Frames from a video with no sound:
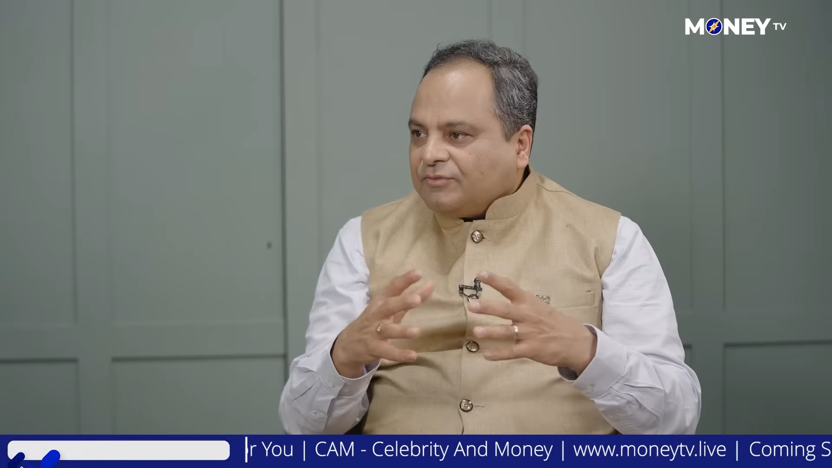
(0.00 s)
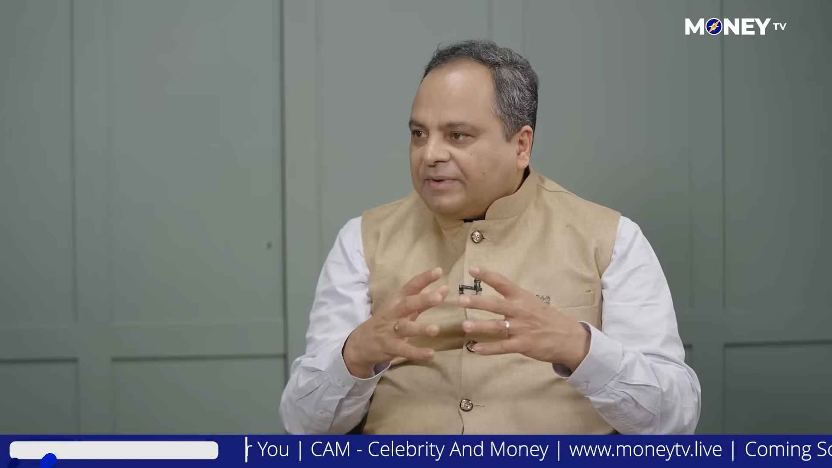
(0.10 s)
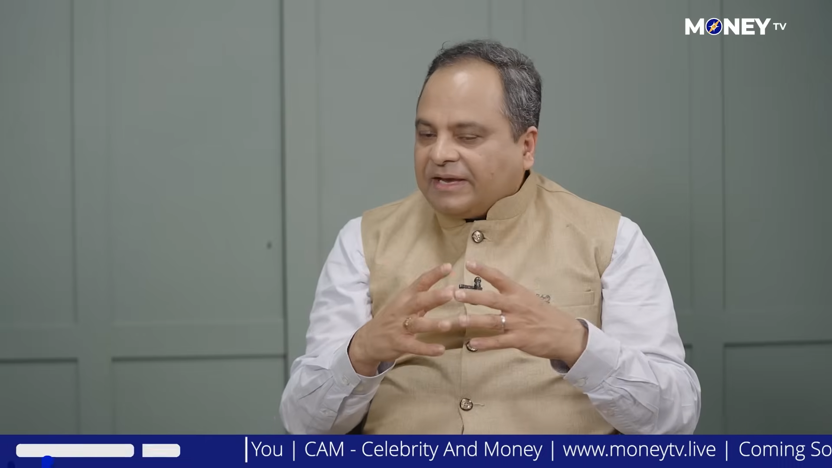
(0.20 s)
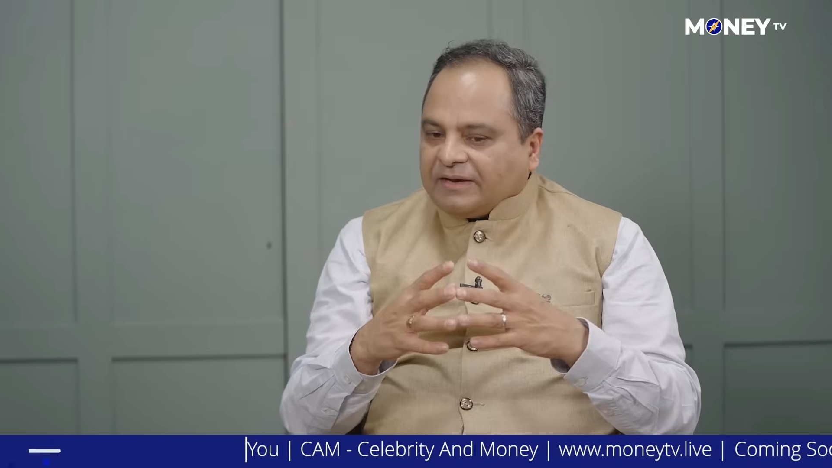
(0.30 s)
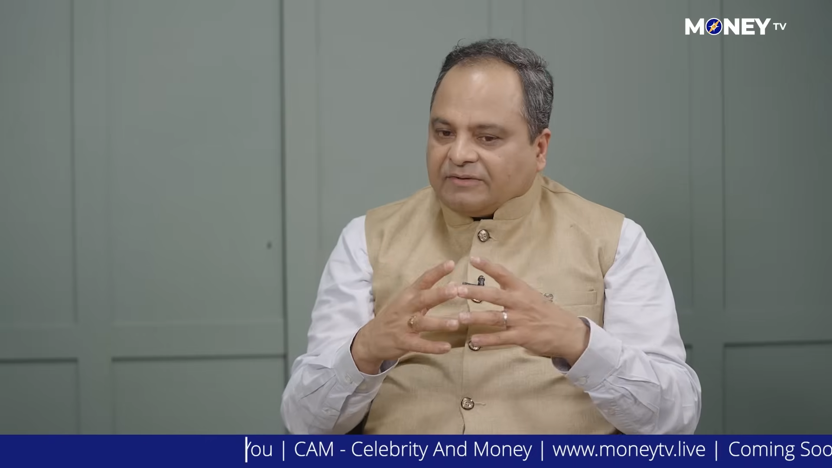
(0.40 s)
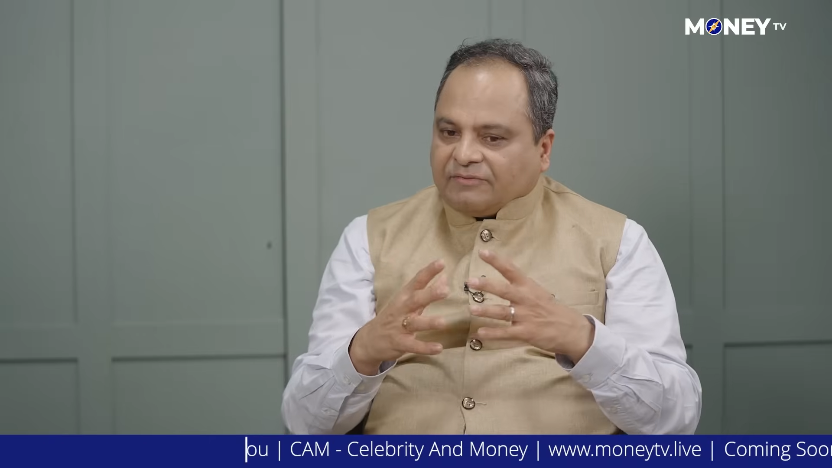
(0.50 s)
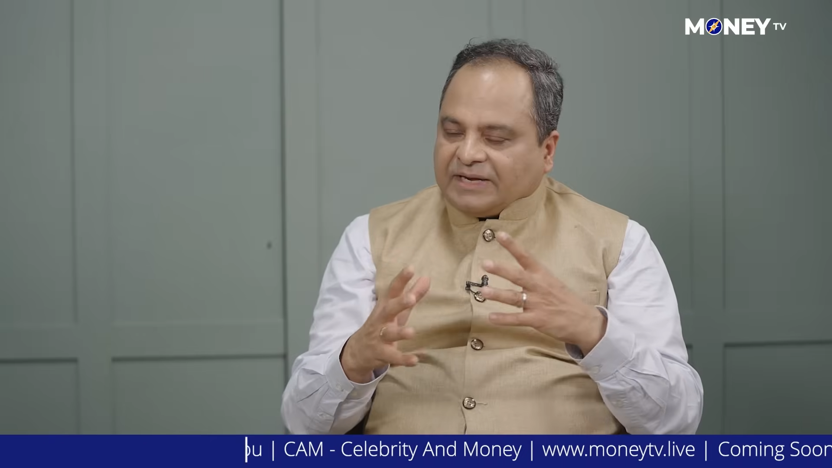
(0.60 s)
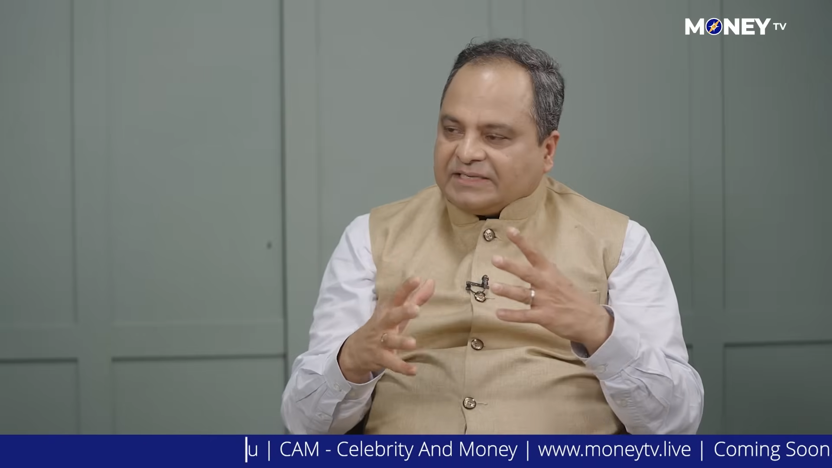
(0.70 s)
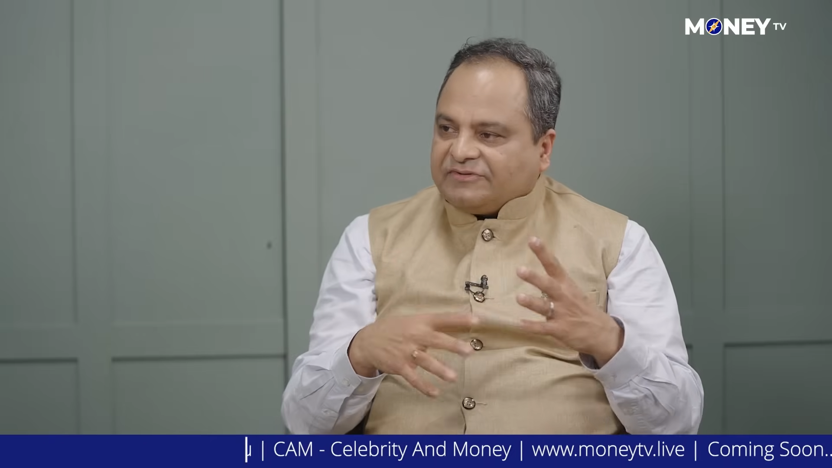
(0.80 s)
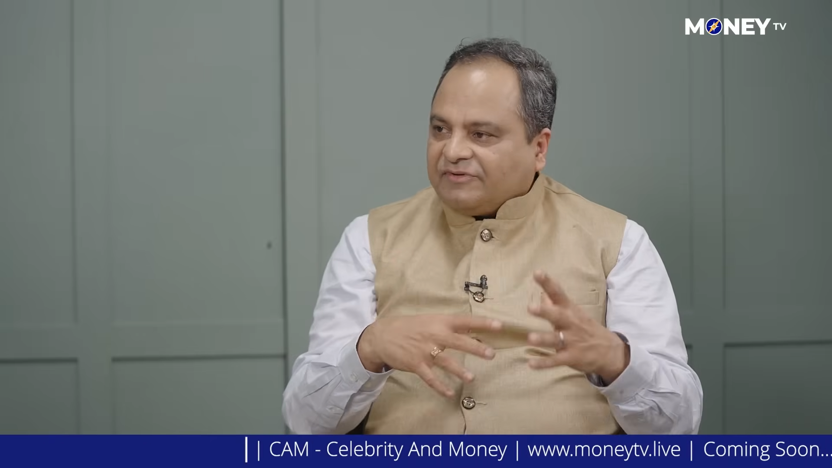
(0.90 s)
you make.
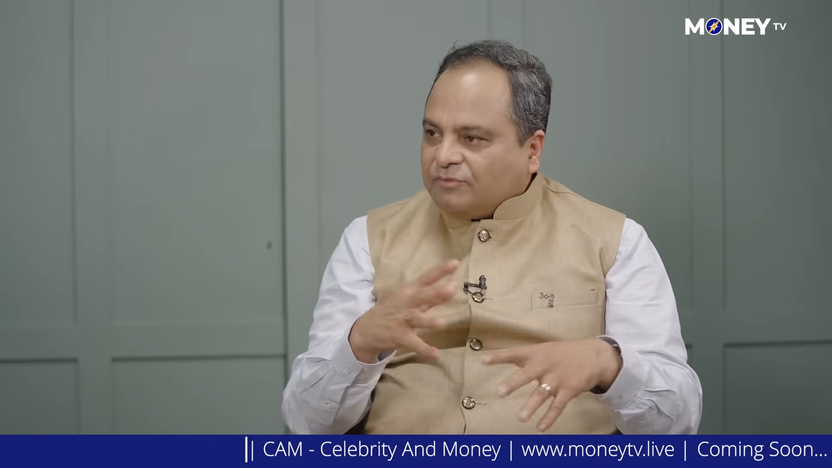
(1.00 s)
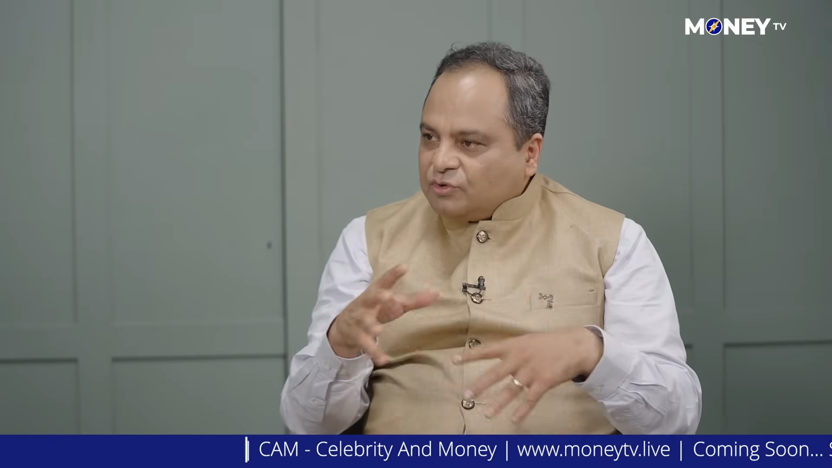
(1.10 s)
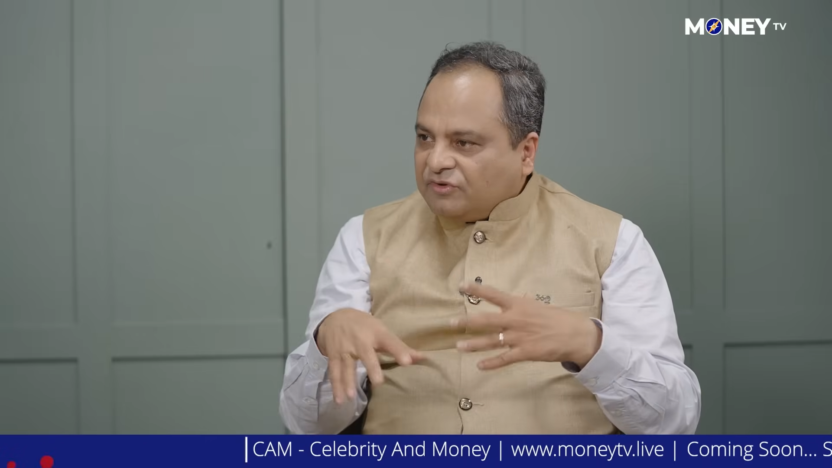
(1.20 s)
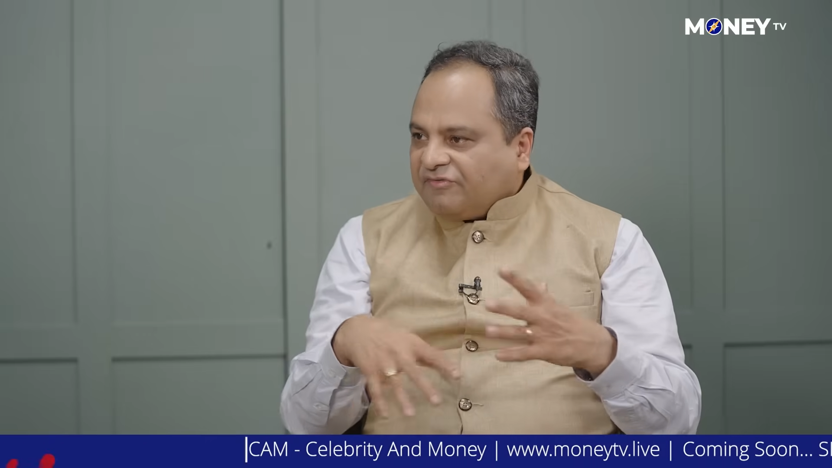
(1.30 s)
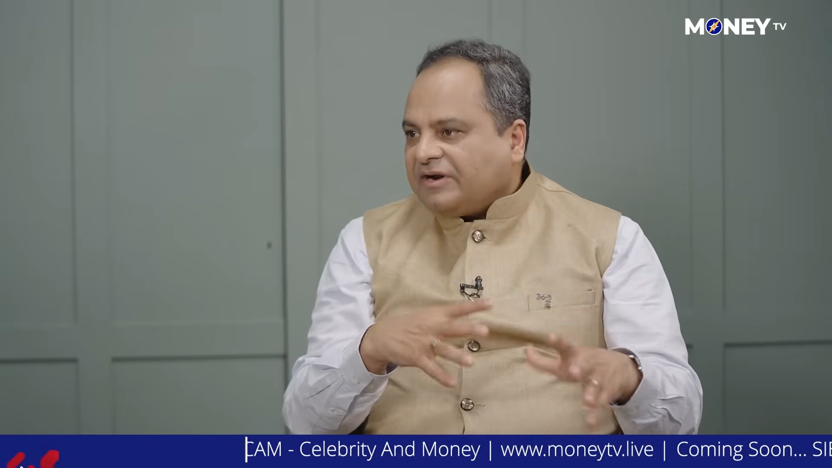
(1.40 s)
Whereas if a mutual